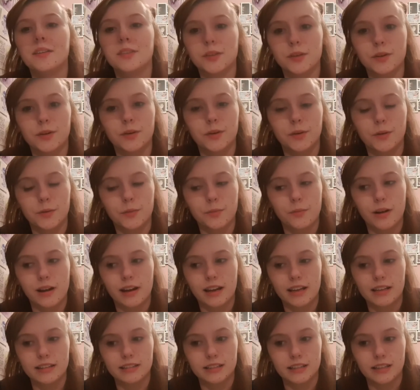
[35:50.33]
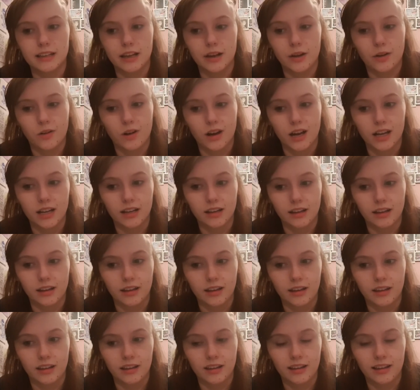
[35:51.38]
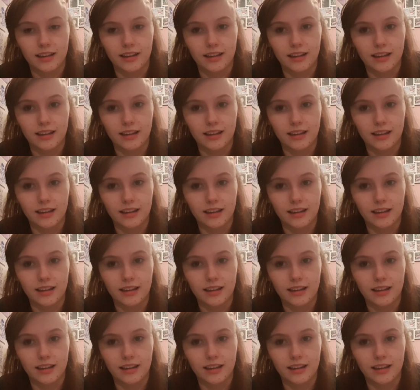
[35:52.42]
So when I sit there quietly,